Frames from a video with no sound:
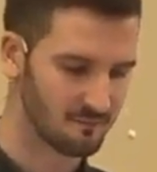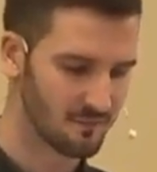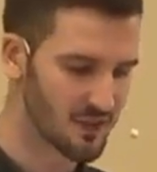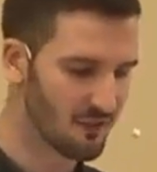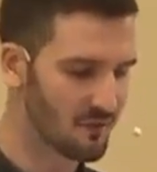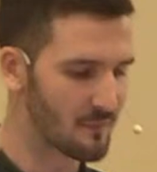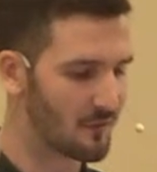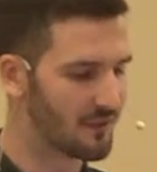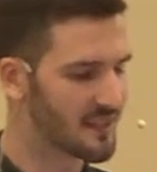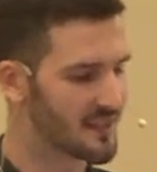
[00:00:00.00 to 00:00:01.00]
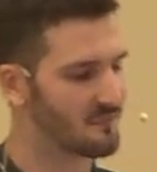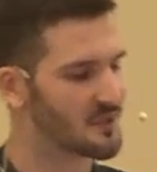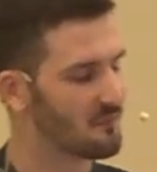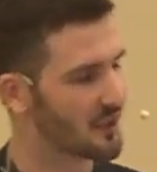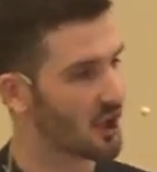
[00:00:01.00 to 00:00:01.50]
But something prevents him.
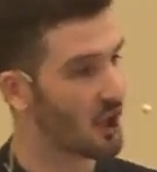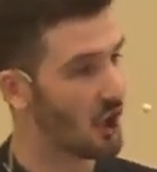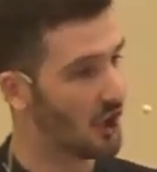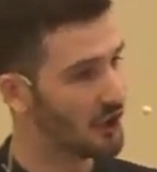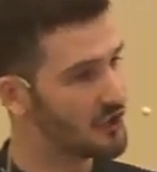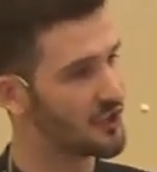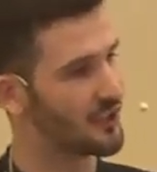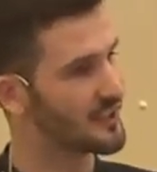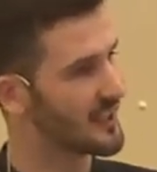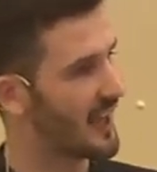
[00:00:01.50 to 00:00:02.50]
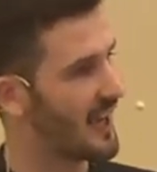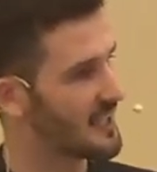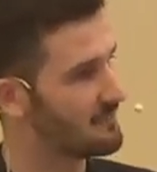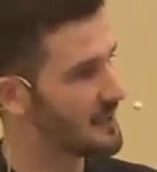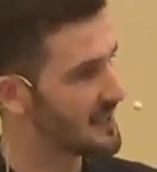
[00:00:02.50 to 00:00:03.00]
Something urgent had
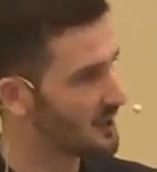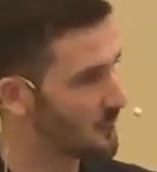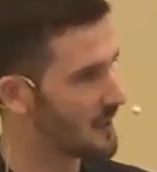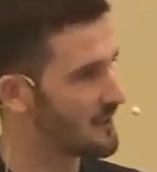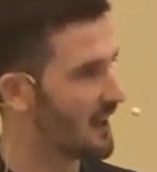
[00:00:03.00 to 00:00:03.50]
to be dealt with.